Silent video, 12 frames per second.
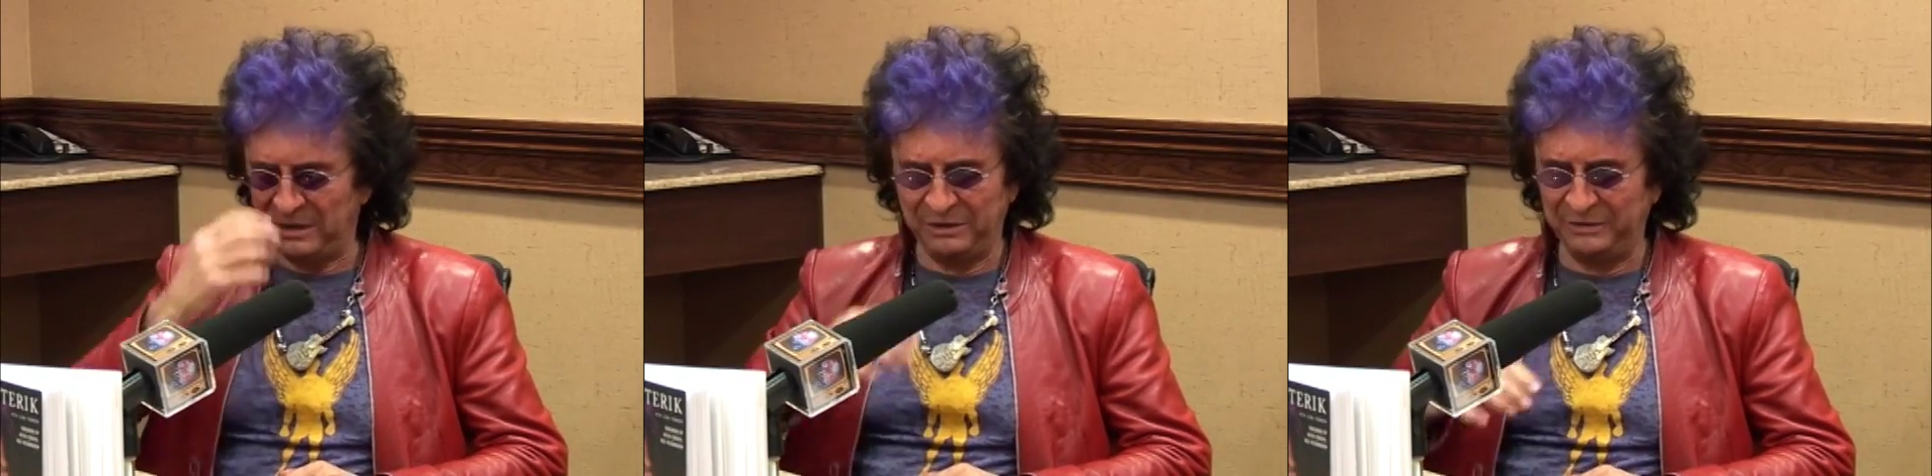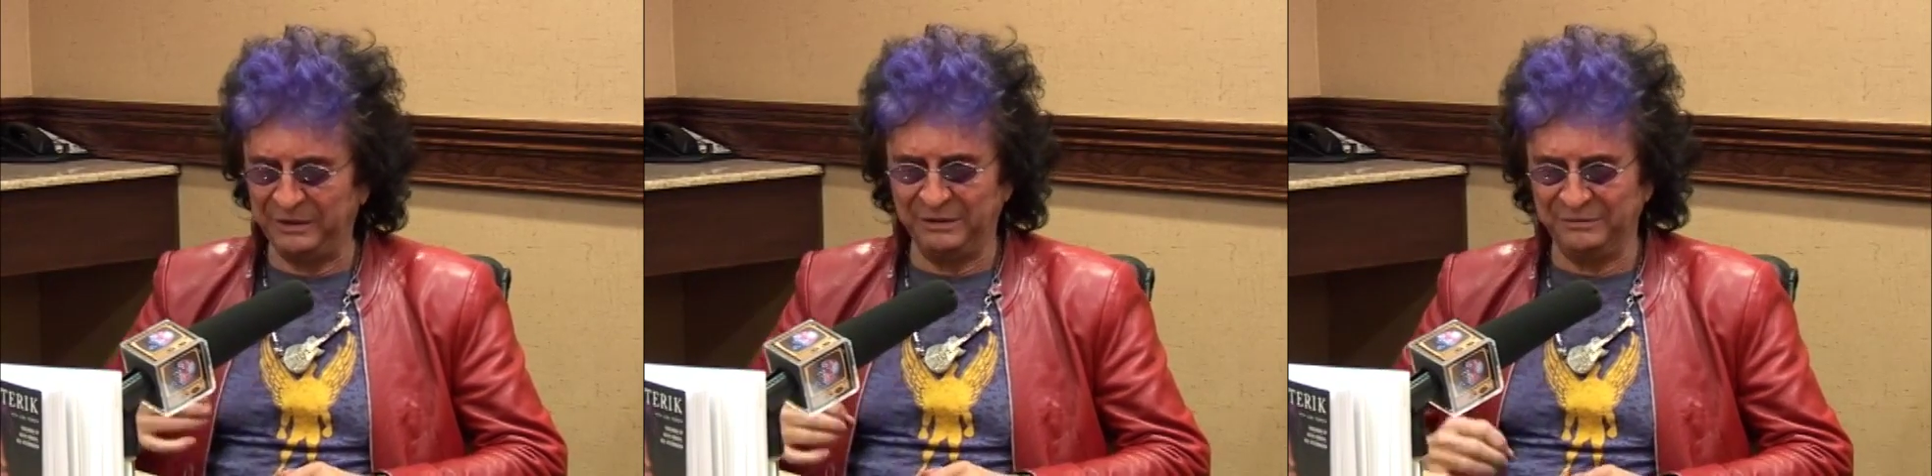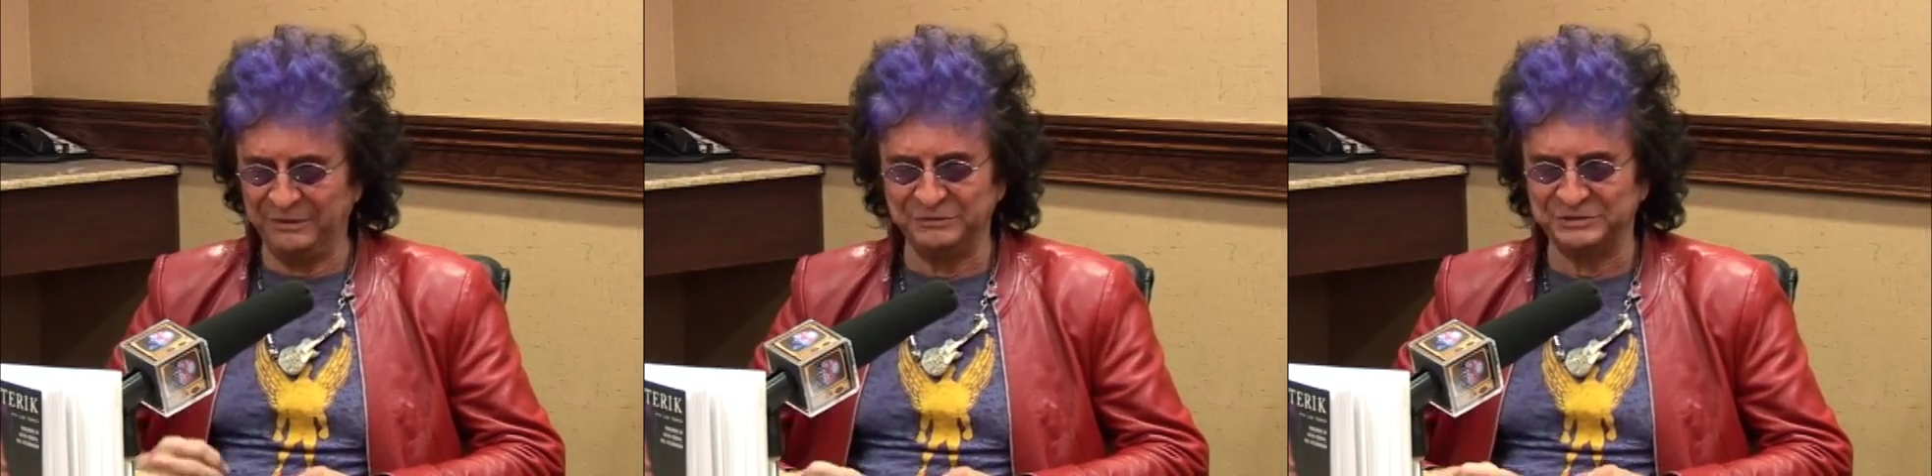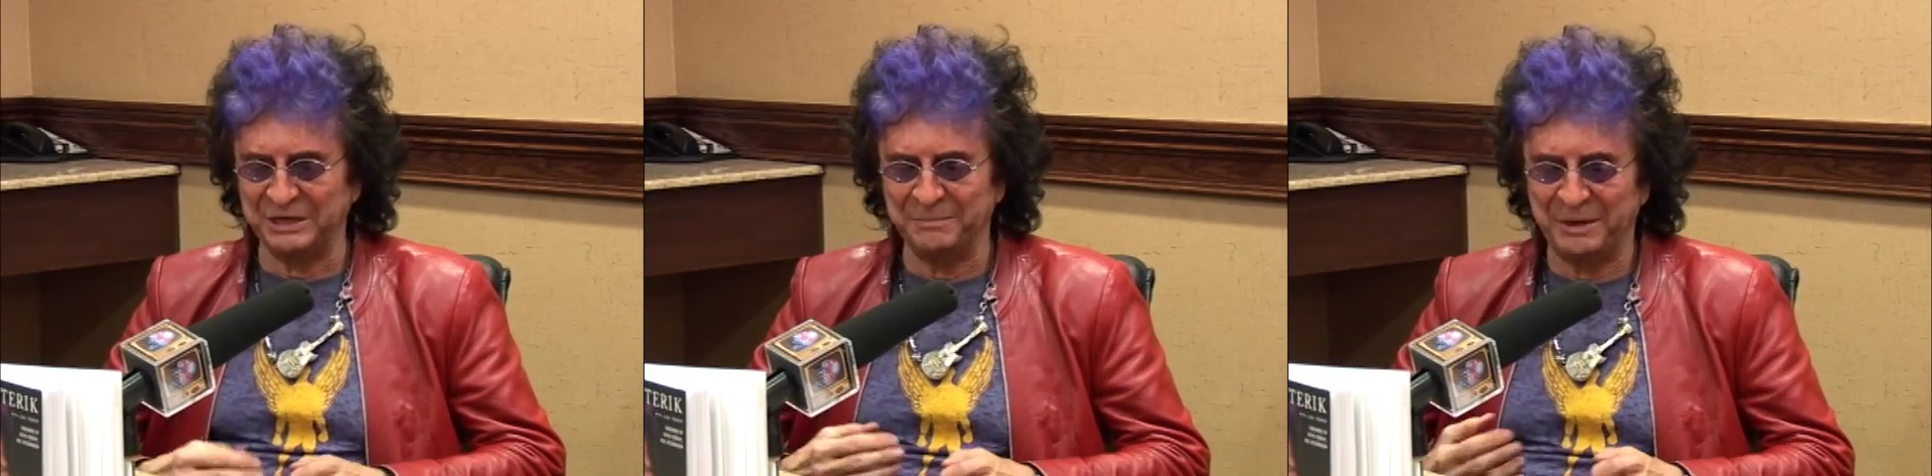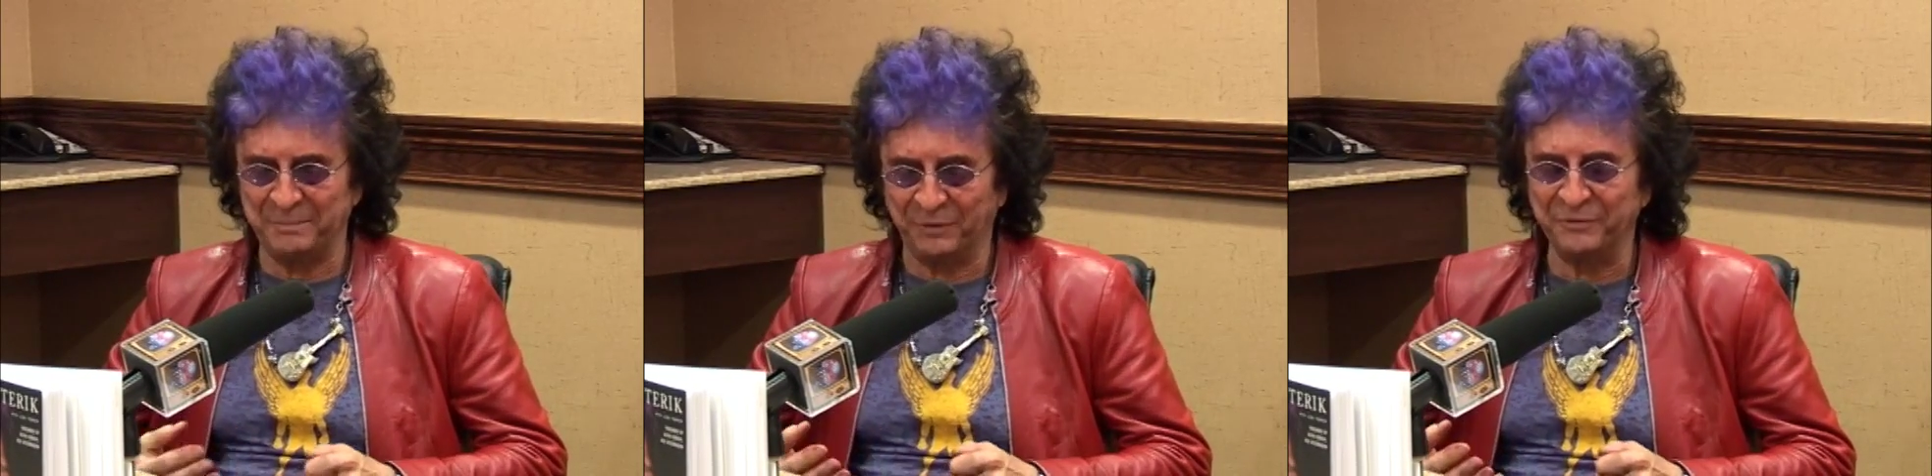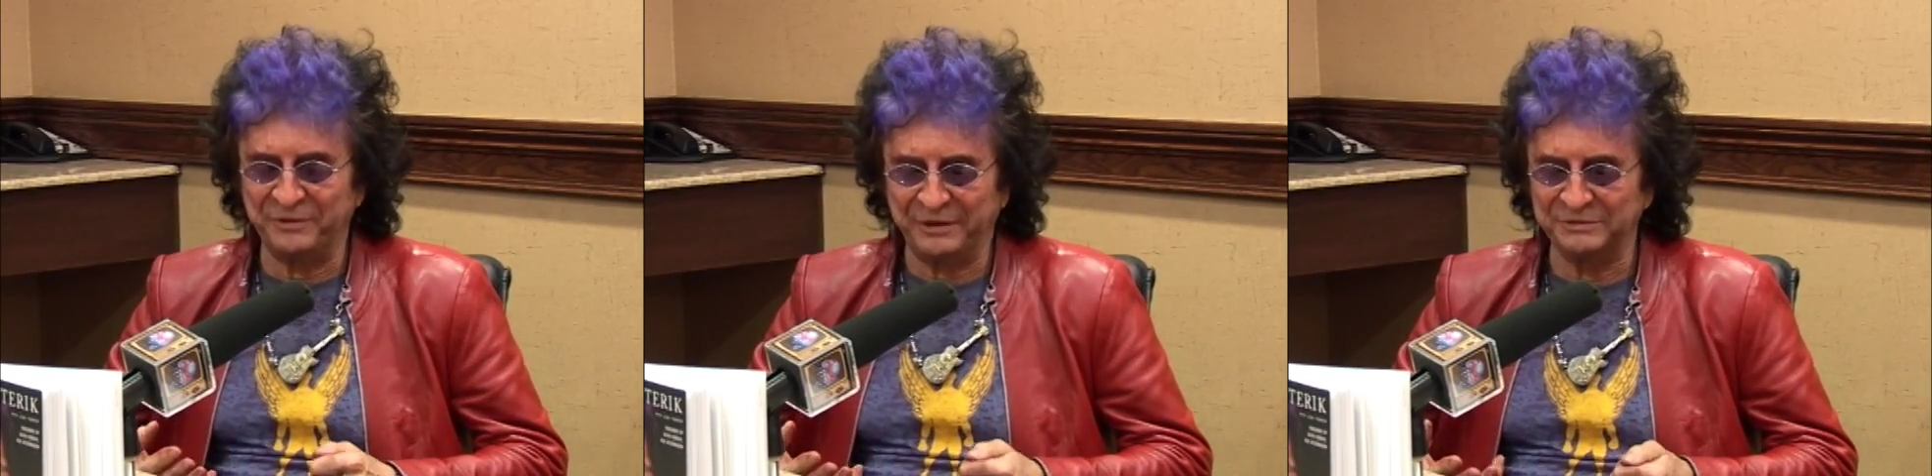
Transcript: it was on my birthday.